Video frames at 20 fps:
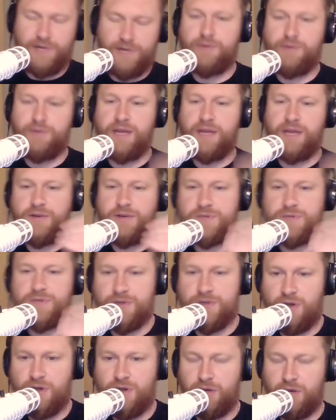They use
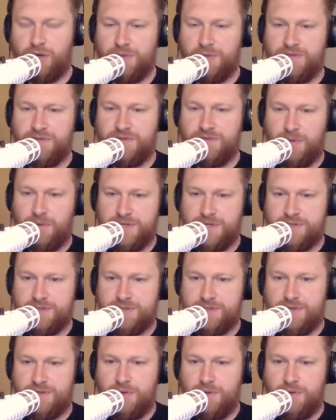those arguments, feminists do.